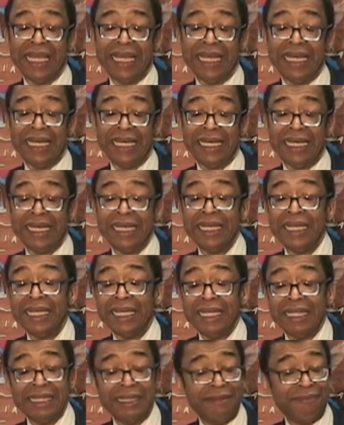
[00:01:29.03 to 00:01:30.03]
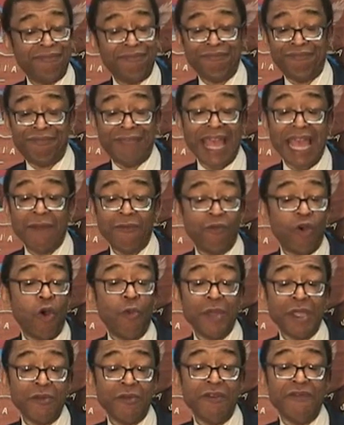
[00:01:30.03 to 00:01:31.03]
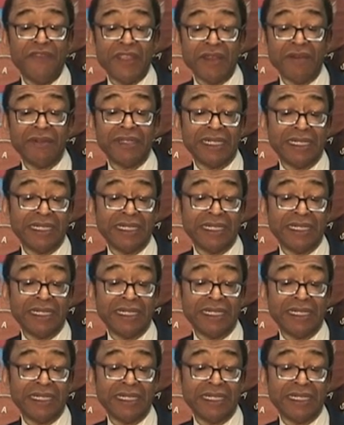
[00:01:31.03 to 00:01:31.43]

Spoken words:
That won't be revealed